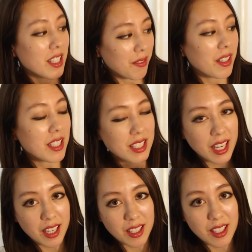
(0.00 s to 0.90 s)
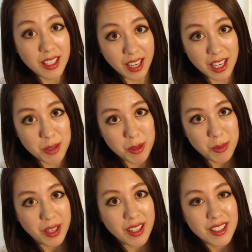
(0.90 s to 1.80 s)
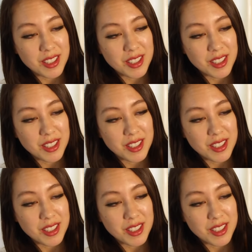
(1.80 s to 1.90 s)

Tiffany Setting engagement ring.